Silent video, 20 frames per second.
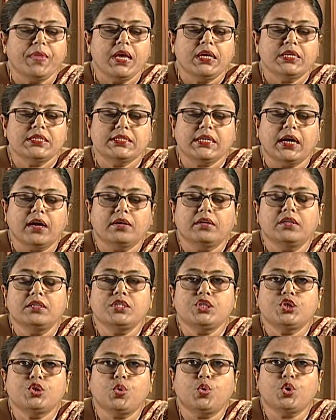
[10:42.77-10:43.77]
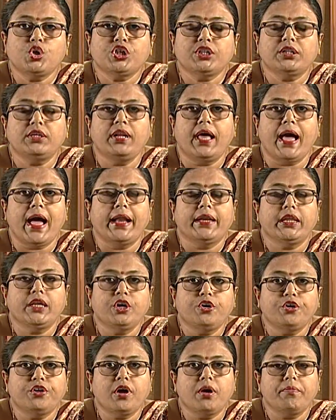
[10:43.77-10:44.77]
certain social and
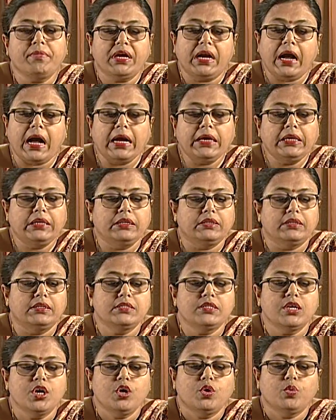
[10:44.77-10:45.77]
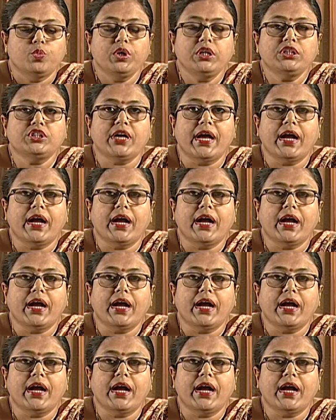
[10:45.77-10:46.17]
economic ideals which,